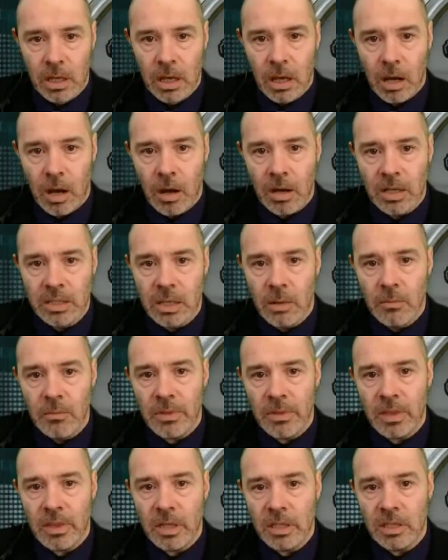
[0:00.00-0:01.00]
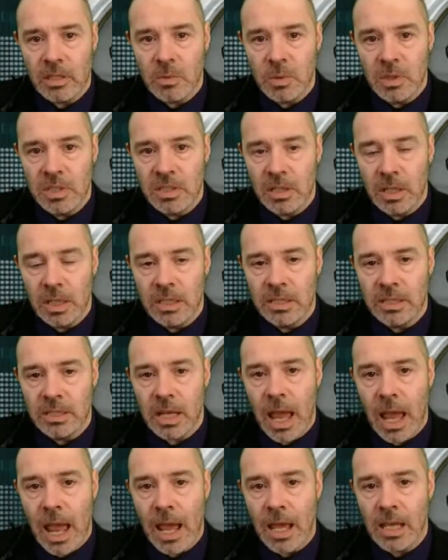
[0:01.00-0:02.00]
I don't think Twitter is
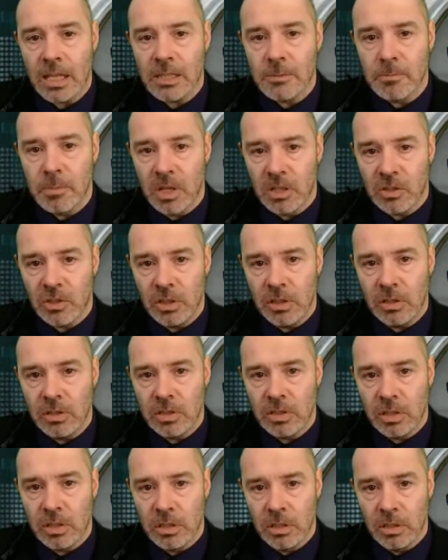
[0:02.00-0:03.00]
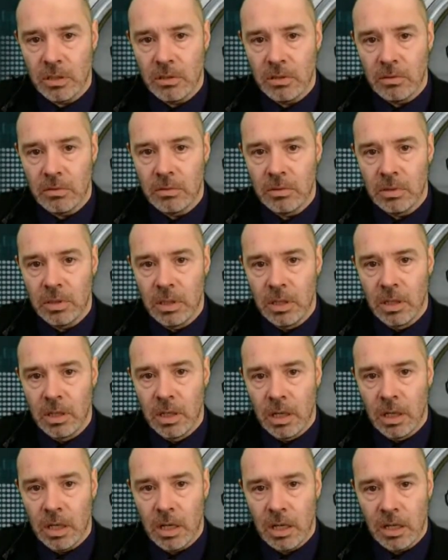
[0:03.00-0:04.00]
as much use to Google
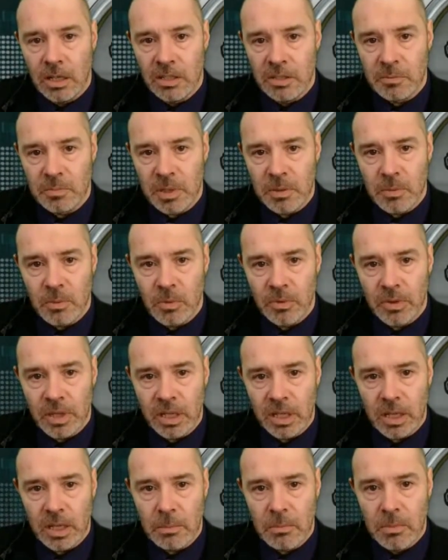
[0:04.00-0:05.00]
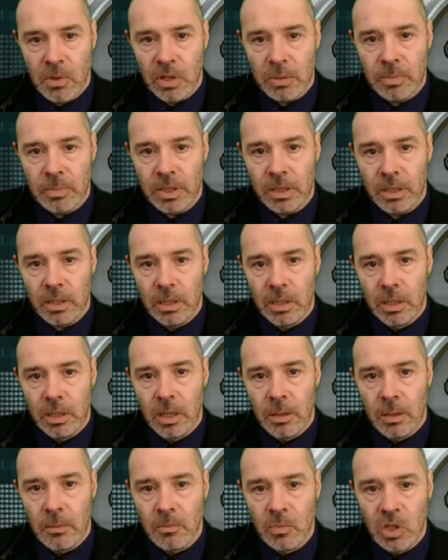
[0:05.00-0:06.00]
as people think it might be.
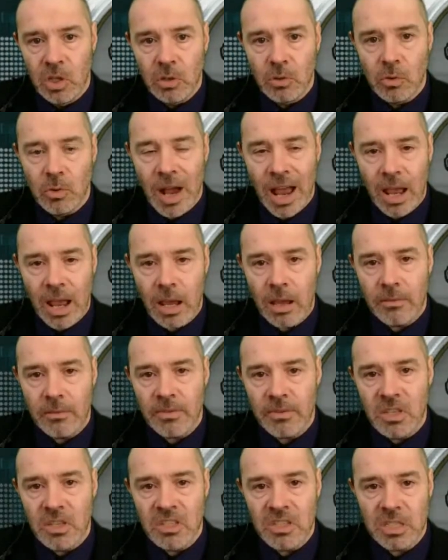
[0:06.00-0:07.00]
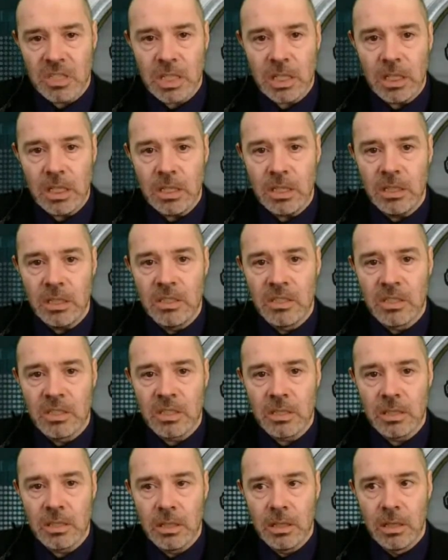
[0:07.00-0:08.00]
Google have the seeds
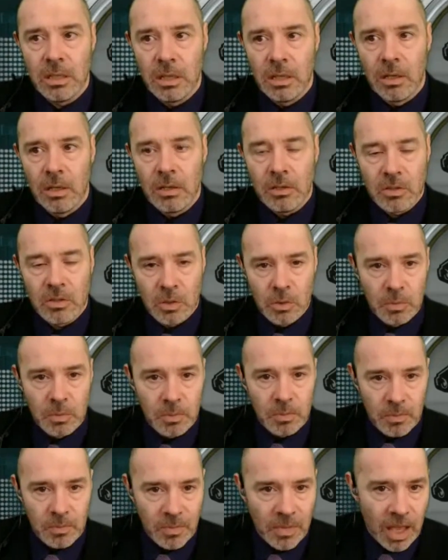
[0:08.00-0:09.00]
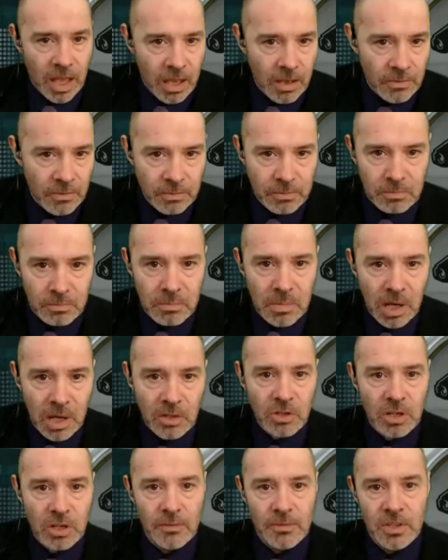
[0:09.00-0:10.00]
to have
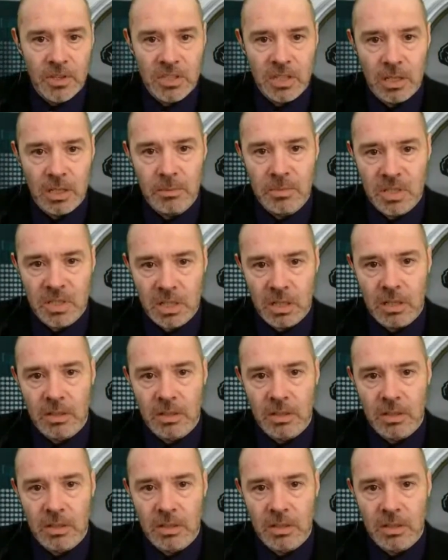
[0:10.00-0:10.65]
much of the same stuff.